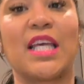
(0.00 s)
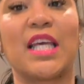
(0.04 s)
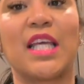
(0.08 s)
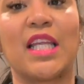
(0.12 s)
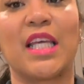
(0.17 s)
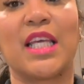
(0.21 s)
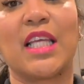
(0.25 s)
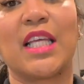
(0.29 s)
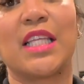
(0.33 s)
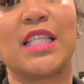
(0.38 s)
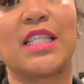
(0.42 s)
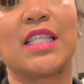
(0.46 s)
It
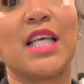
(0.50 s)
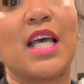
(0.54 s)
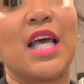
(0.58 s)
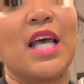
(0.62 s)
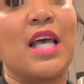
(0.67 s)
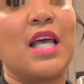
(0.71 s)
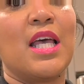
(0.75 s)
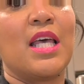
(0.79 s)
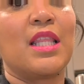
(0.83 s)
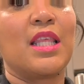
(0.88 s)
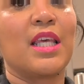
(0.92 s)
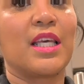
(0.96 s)
is
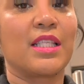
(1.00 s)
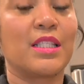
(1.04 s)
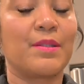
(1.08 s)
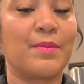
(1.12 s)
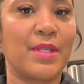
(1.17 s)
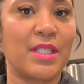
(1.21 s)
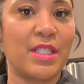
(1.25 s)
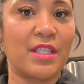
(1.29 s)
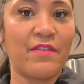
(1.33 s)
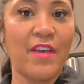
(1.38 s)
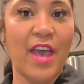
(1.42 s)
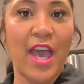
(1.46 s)
the
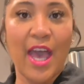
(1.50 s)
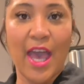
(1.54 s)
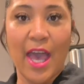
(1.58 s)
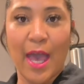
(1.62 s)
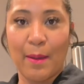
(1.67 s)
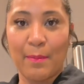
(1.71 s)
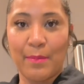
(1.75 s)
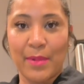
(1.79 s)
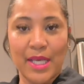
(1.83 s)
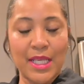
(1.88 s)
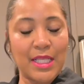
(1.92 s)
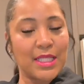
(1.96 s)
Expensive
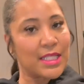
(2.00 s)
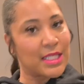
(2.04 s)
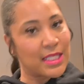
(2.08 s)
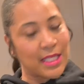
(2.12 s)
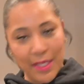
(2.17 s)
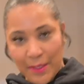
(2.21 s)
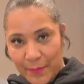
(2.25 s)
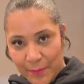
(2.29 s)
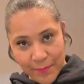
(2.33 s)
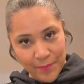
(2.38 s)
Habits